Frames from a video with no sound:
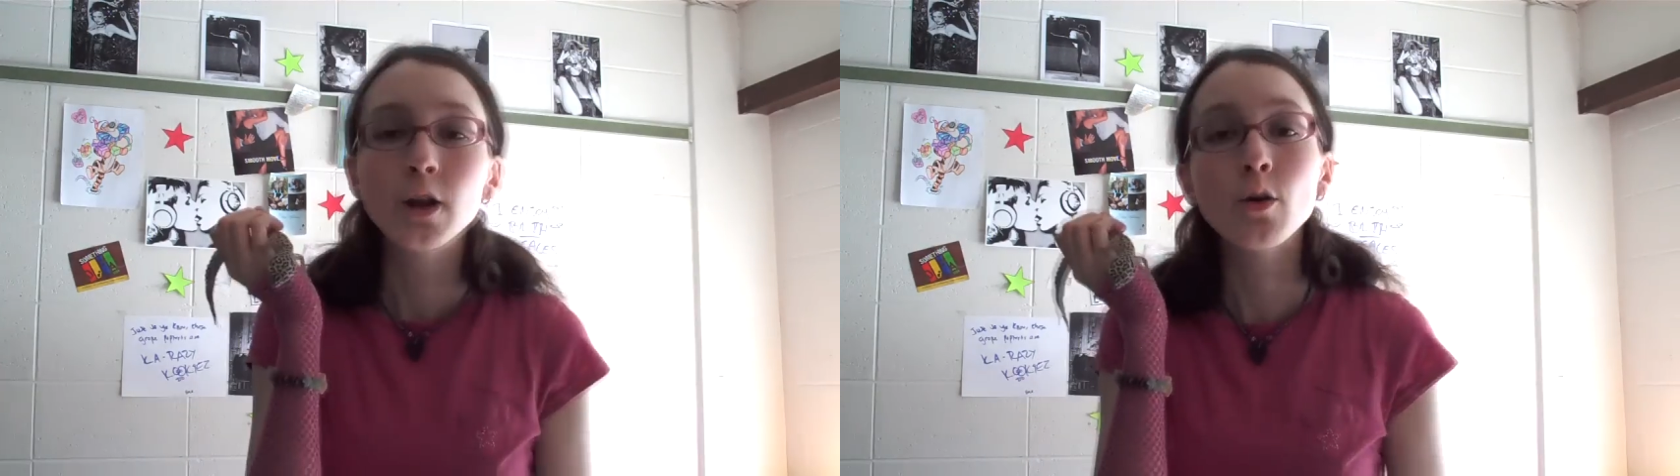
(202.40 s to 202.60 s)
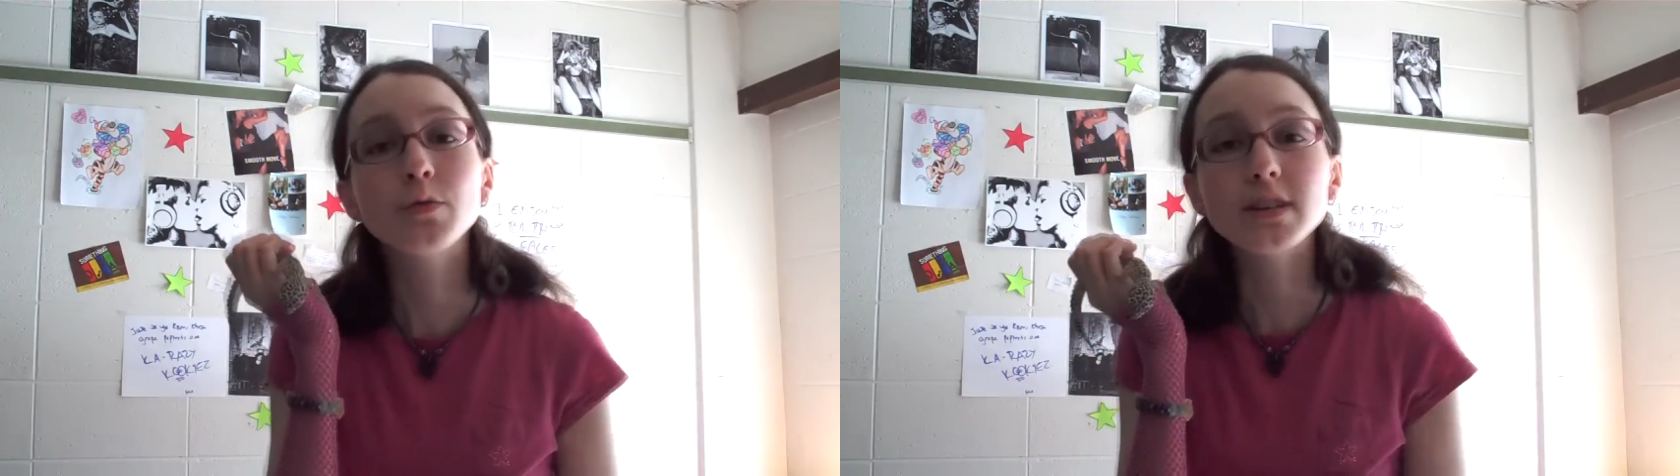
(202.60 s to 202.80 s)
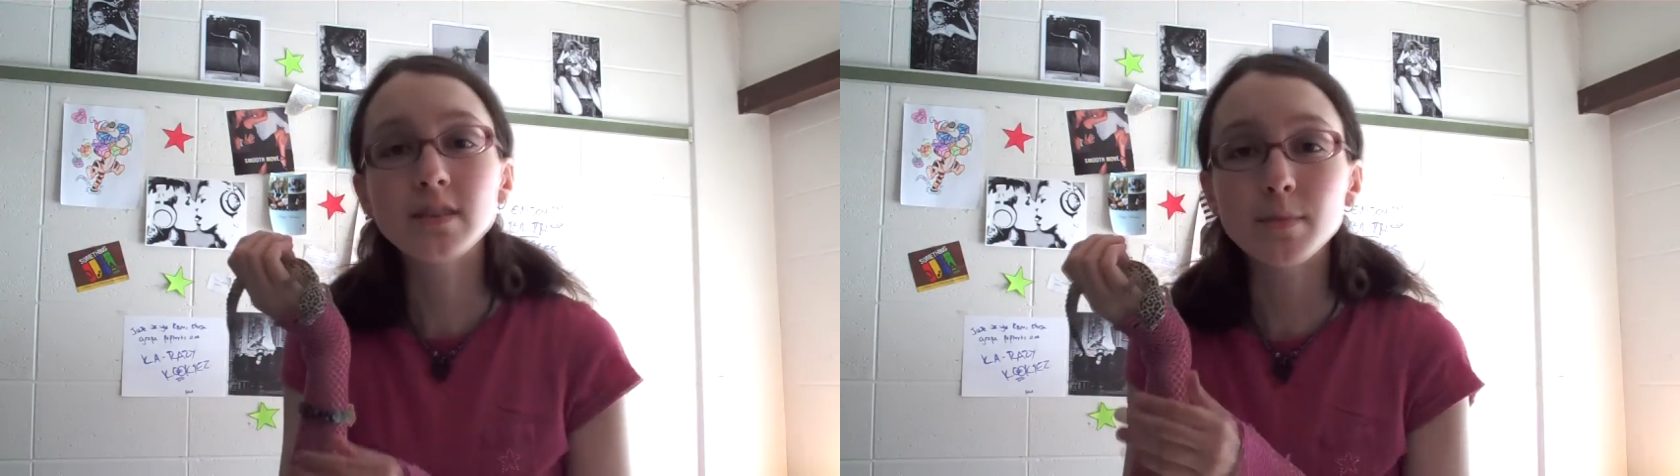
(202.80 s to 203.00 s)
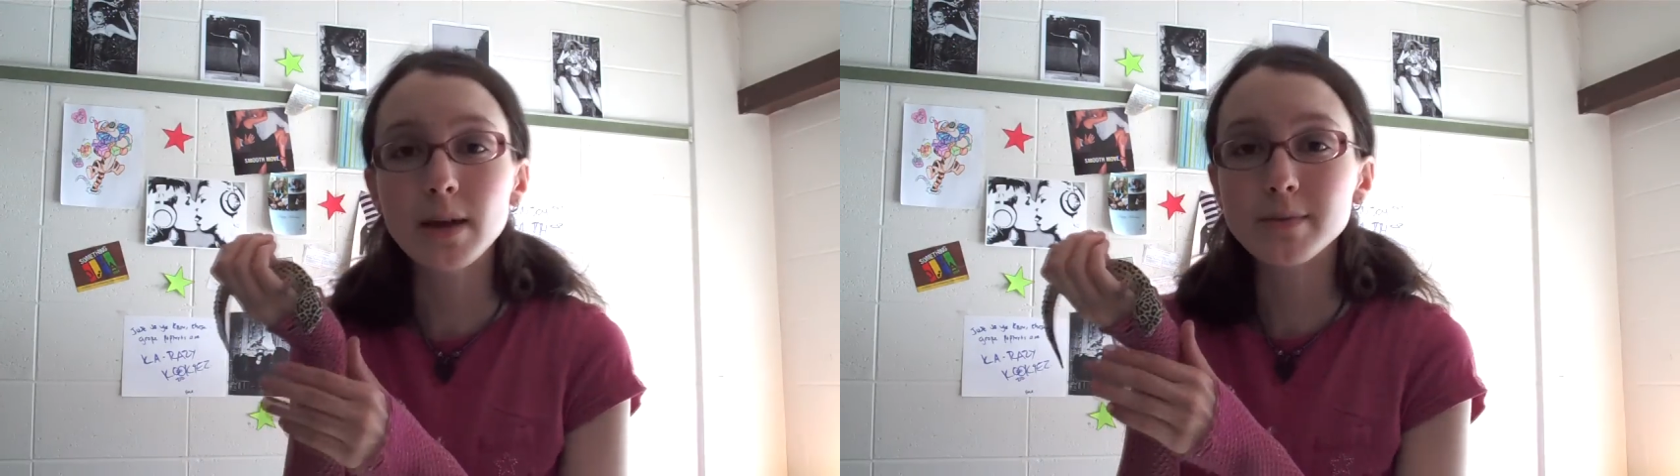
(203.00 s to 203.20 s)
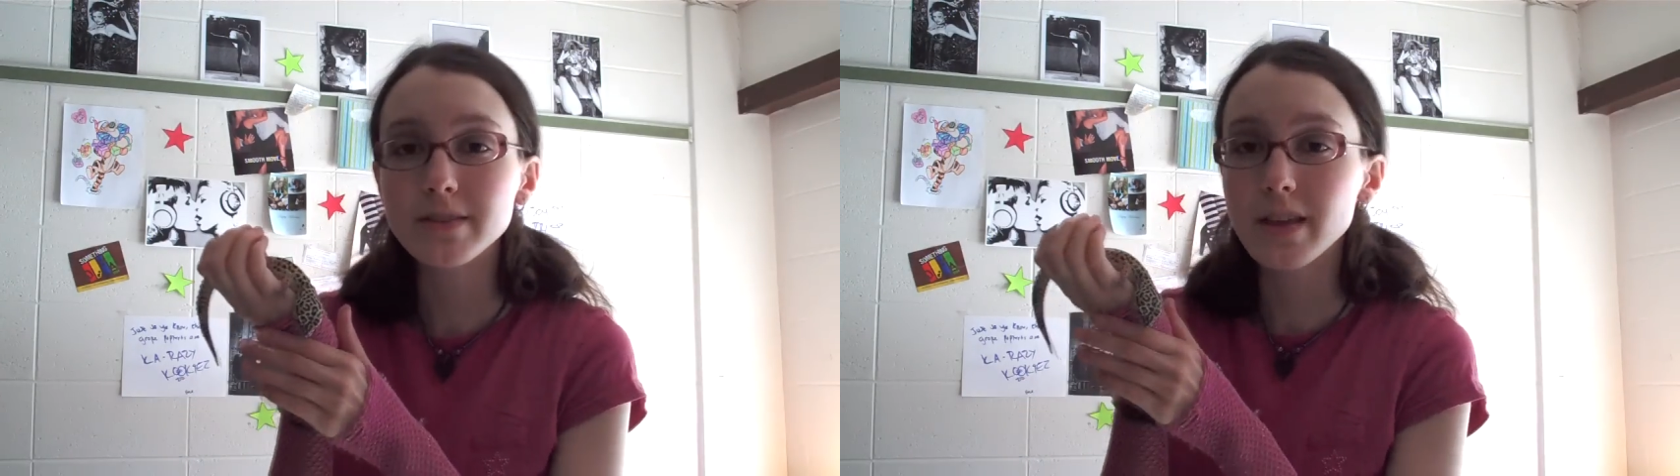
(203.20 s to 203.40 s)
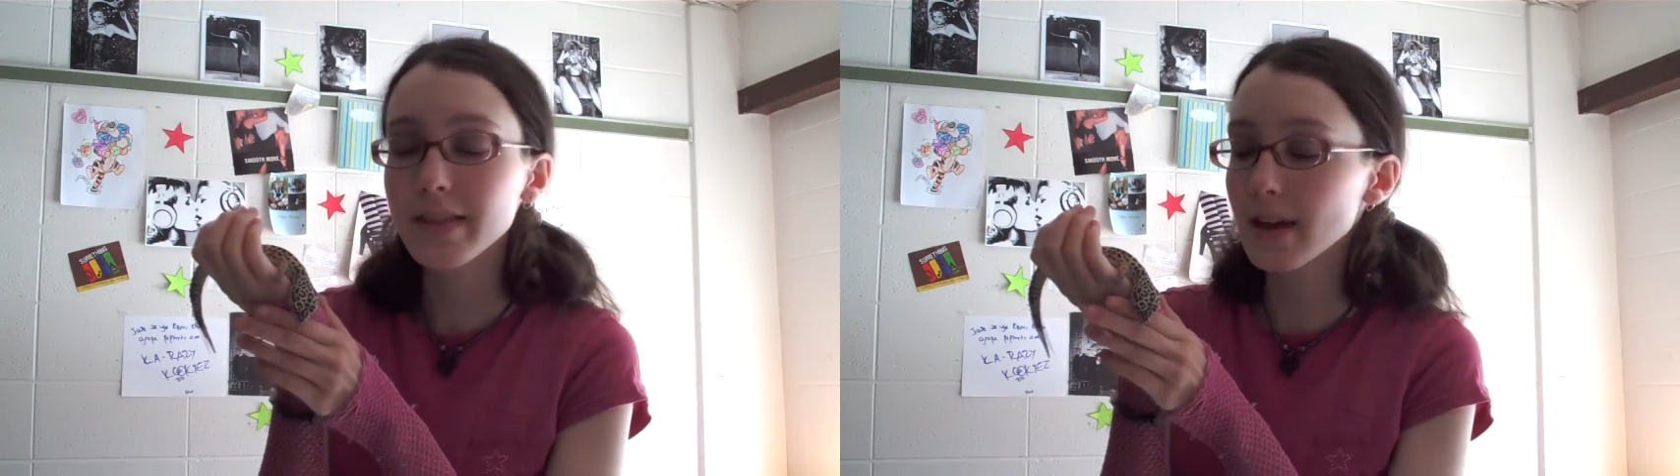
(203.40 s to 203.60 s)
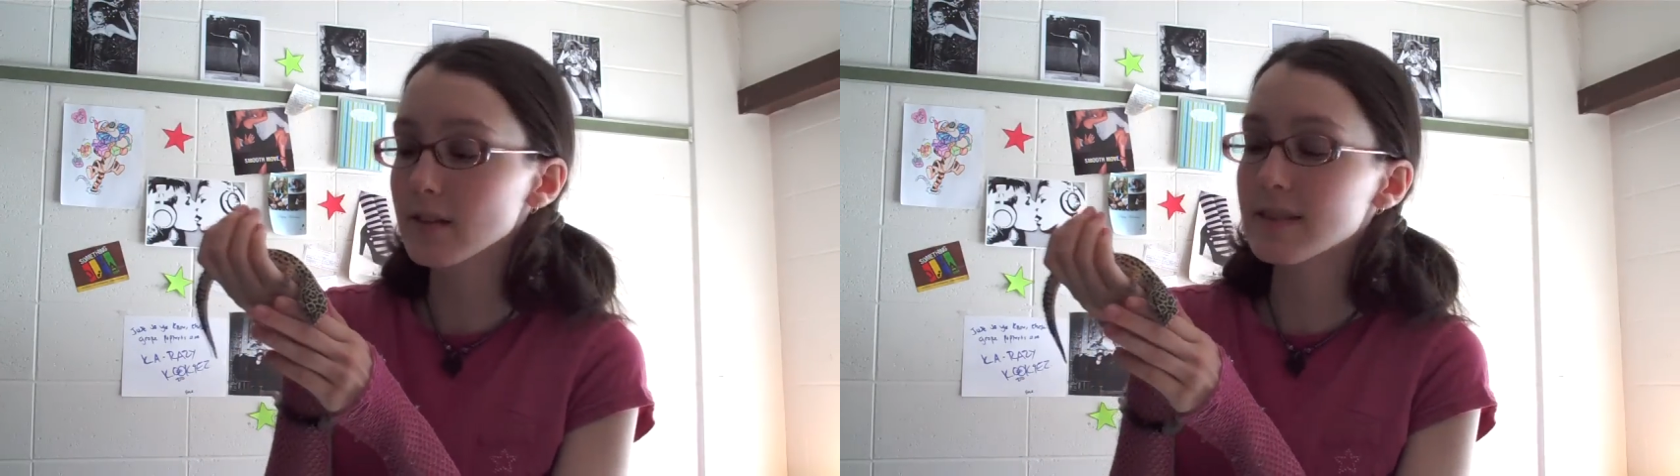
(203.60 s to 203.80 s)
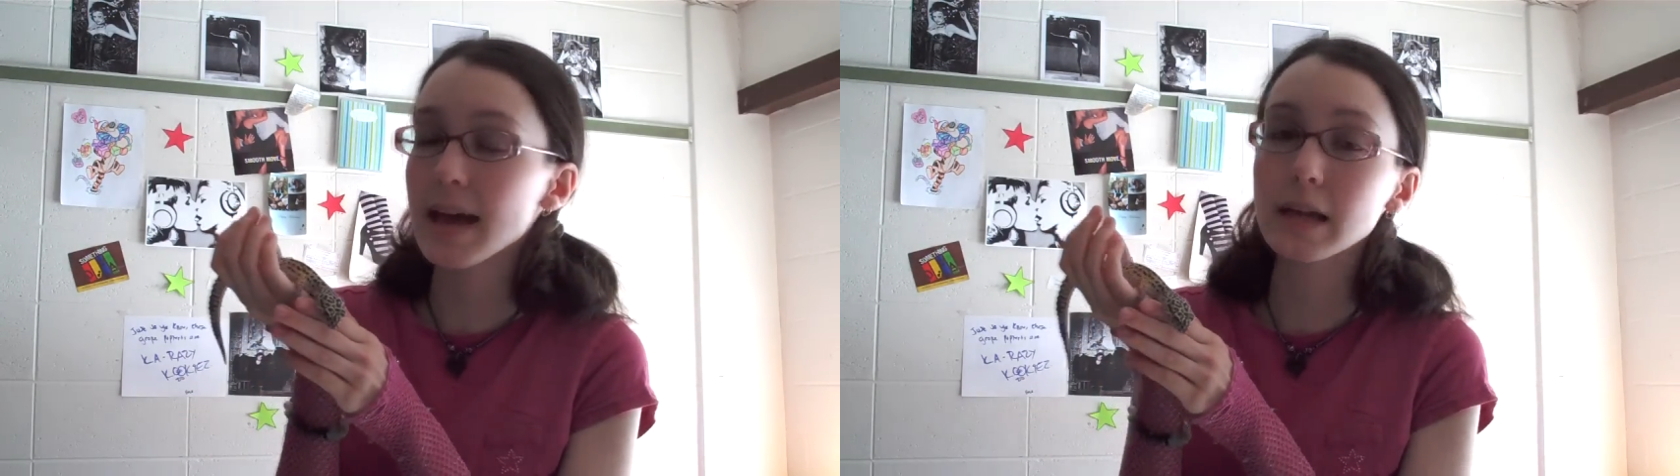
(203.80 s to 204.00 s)
And hopefully sometimes, if nothing
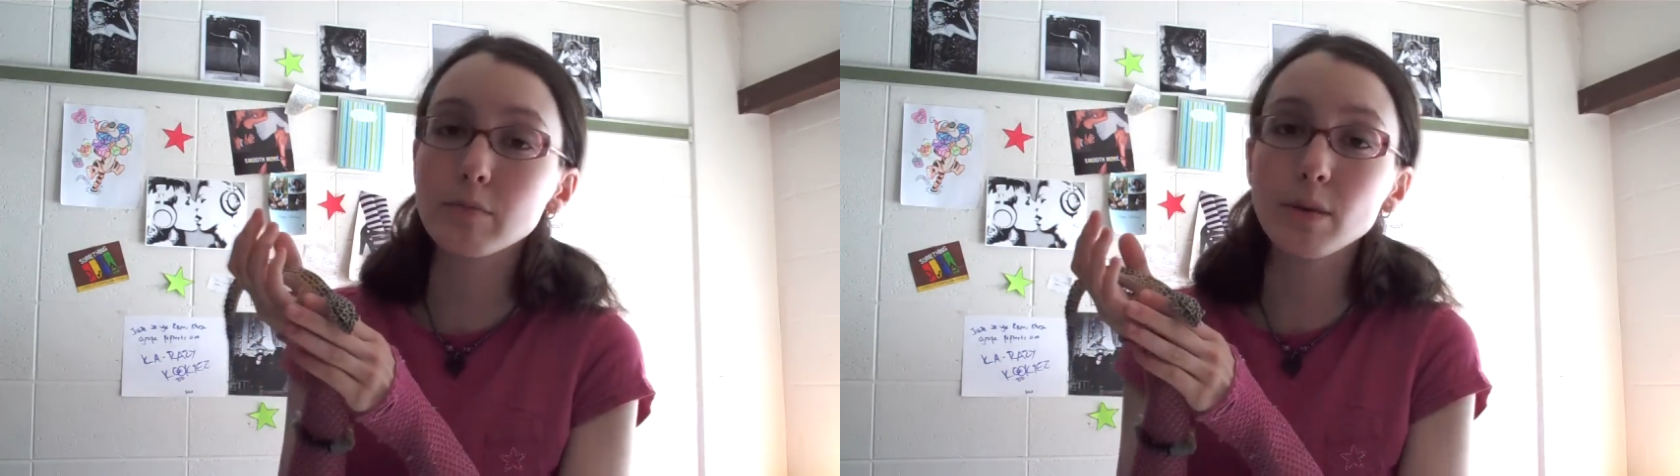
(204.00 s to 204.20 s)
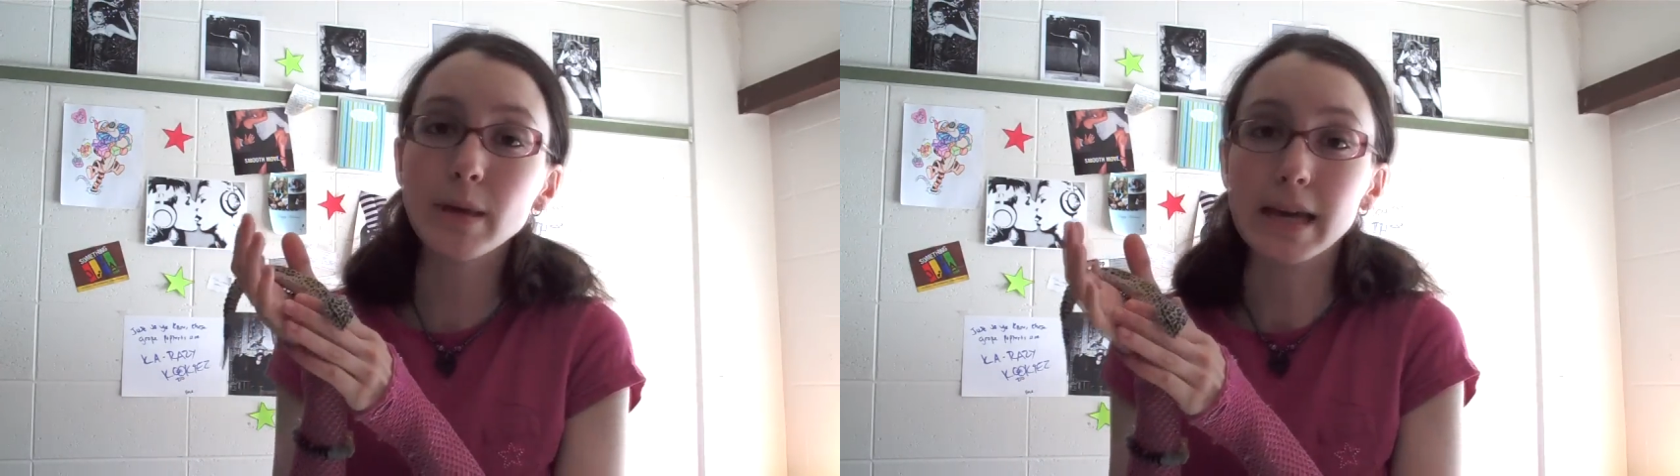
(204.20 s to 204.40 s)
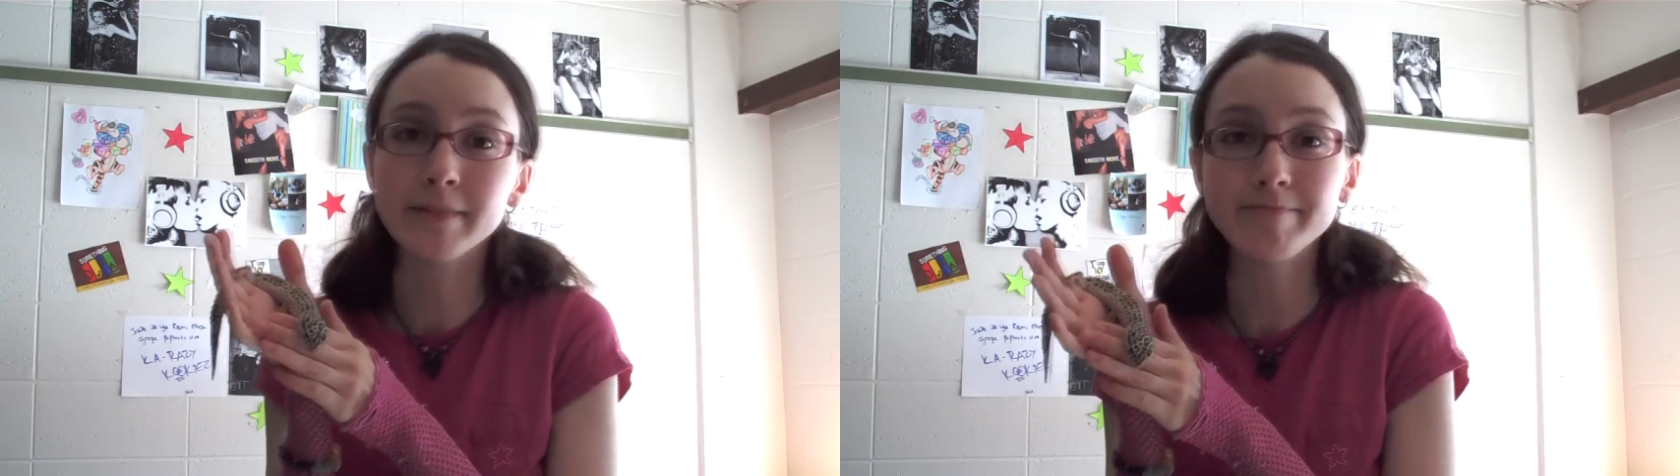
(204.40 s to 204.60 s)
else, that can be me.